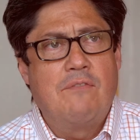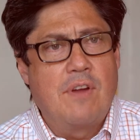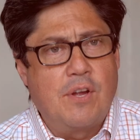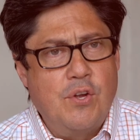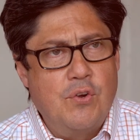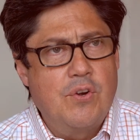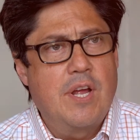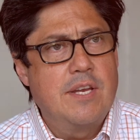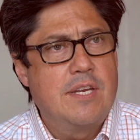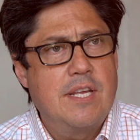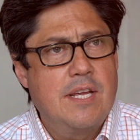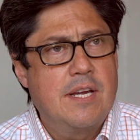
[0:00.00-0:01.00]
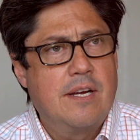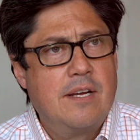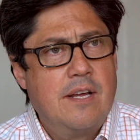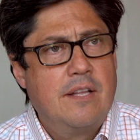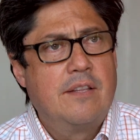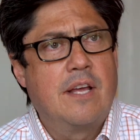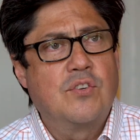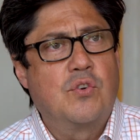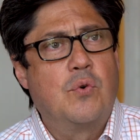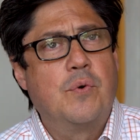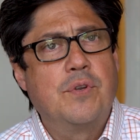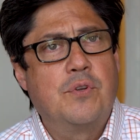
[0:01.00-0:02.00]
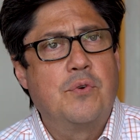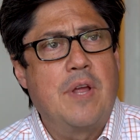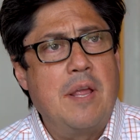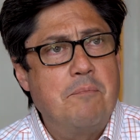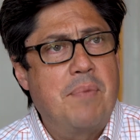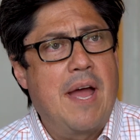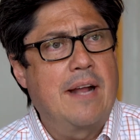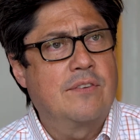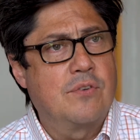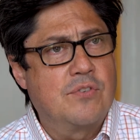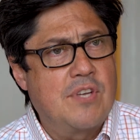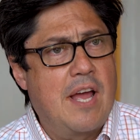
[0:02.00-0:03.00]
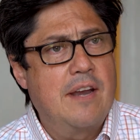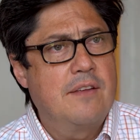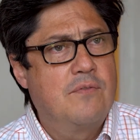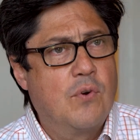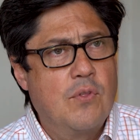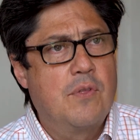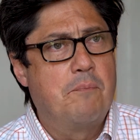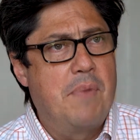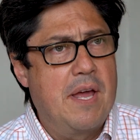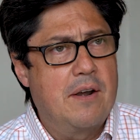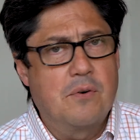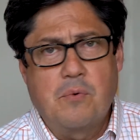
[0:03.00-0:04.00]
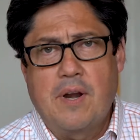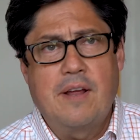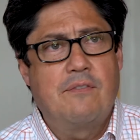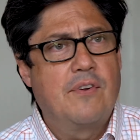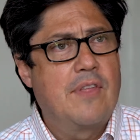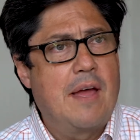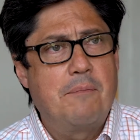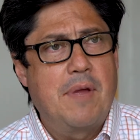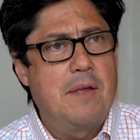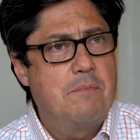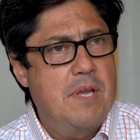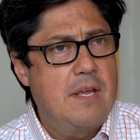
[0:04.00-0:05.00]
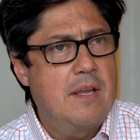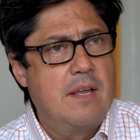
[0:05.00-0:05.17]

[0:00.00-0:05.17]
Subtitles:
a good idea that's going to impact society for the better, whatever that may be,